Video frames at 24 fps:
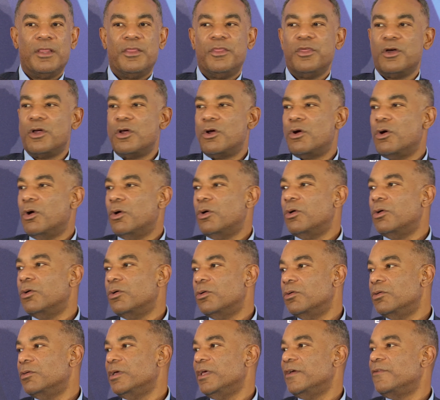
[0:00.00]
the
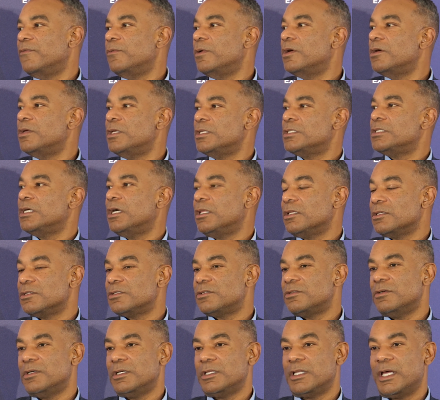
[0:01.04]
goal, if we're going to tell a
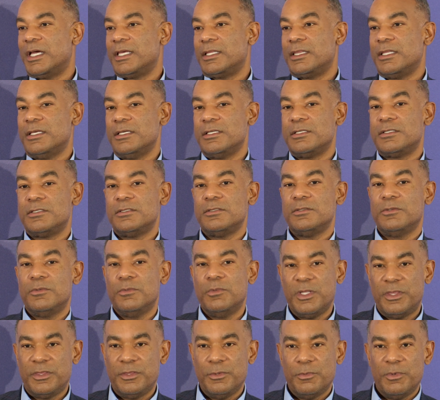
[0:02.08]
story like this
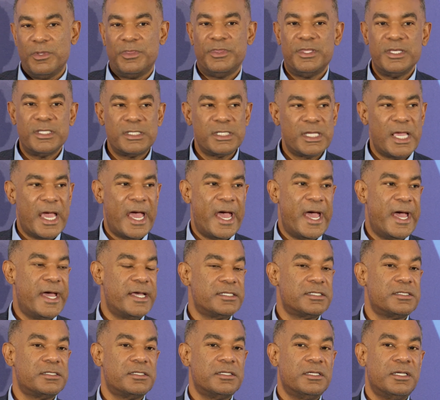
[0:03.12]
with, with this
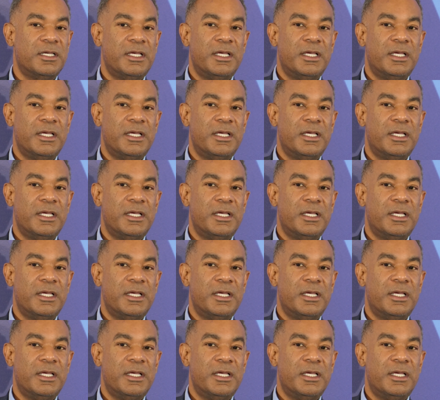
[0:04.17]
cast,